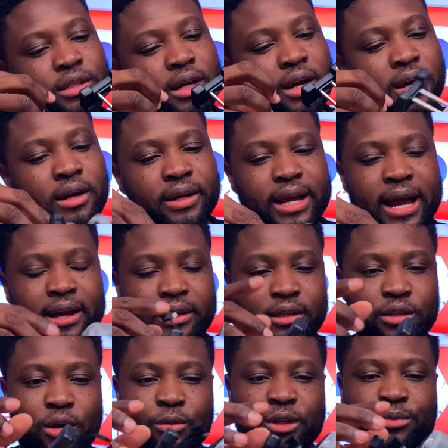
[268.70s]
It's
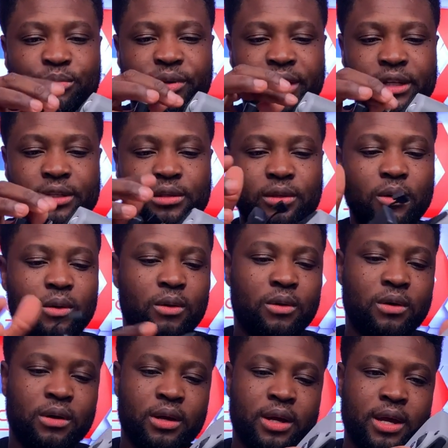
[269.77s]
always pre-installed.
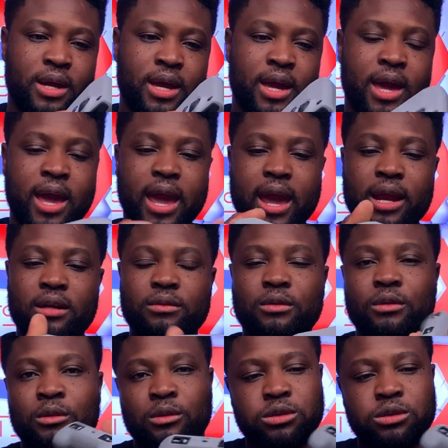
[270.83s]
And ooh,